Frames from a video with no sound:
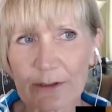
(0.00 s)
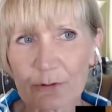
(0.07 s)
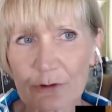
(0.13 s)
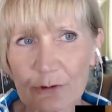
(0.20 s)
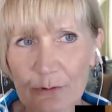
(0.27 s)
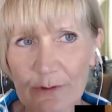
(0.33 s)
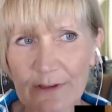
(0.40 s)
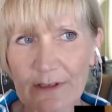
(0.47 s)

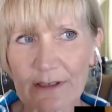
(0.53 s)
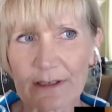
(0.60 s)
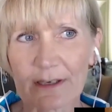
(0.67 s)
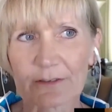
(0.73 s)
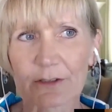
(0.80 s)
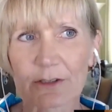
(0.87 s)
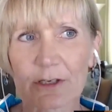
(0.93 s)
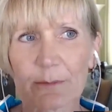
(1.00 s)
do with it as
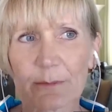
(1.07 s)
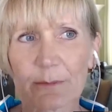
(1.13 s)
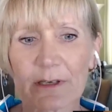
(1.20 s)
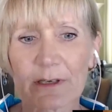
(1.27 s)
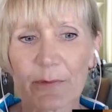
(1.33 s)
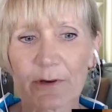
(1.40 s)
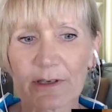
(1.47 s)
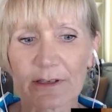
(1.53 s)
a company,
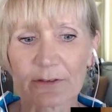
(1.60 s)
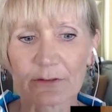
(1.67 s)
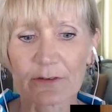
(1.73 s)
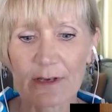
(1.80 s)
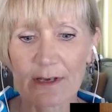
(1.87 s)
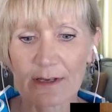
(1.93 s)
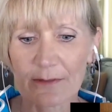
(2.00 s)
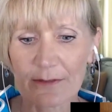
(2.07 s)
but it's
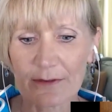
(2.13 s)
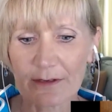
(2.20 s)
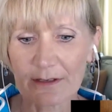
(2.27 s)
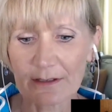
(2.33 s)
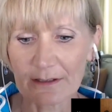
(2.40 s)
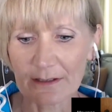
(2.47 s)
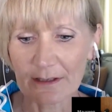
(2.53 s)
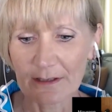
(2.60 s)

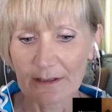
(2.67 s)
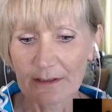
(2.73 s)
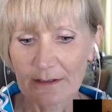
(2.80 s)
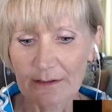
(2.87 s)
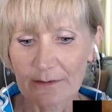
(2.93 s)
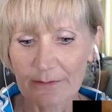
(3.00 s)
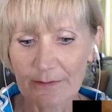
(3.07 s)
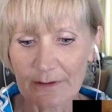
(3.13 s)
the
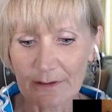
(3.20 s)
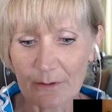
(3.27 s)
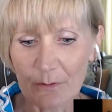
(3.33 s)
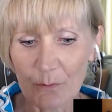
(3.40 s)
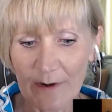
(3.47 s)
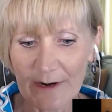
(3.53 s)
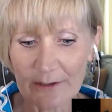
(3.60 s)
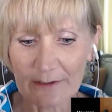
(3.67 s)
the
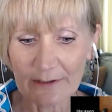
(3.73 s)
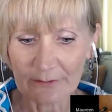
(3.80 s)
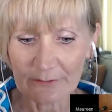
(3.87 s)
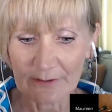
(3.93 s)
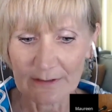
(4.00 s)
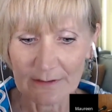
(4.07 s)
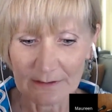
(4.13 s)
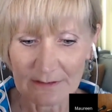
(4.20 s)
awareness
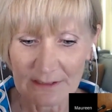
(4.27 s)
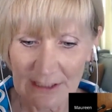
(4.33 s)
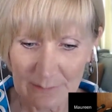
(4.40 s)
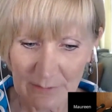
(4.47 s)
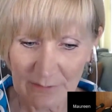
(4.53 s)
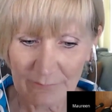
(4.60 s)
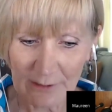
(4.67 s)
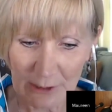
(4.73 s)
in the team
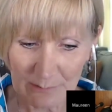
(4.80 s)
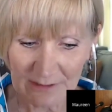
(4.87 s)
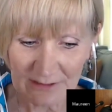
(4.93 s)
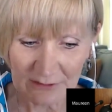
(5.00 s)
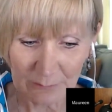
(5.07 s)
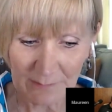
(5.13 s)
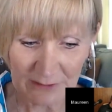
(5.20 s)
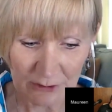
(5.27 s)
environment,
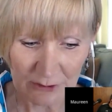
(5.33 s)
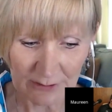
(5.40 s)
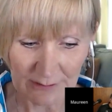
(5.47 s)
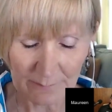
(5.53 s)
especially.